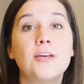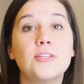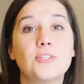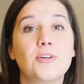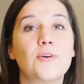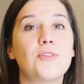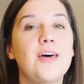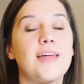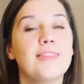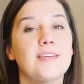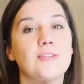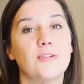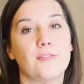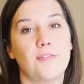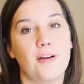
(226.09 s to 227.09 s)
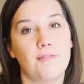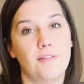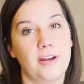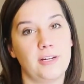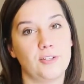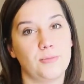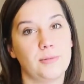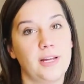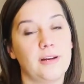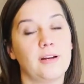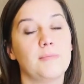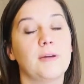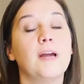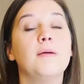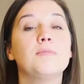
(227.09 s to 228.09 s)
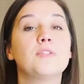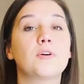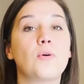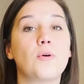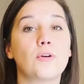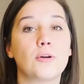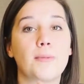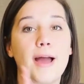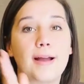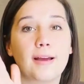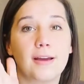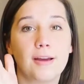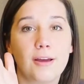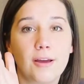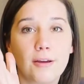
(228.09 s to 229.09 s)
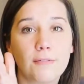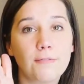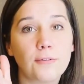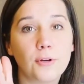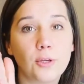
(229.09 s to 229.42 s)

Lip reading: so that the certified financial planner becomes the quarterback for